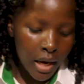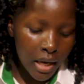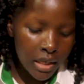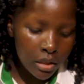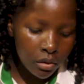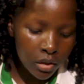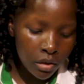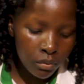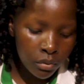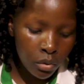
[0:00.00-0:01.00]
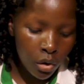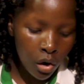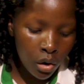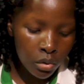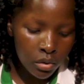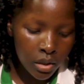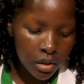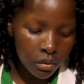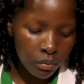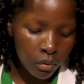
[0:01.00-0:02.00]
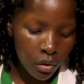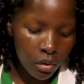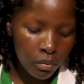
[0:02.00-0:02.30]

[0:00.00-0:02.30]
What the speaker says: And he'll give you all you need for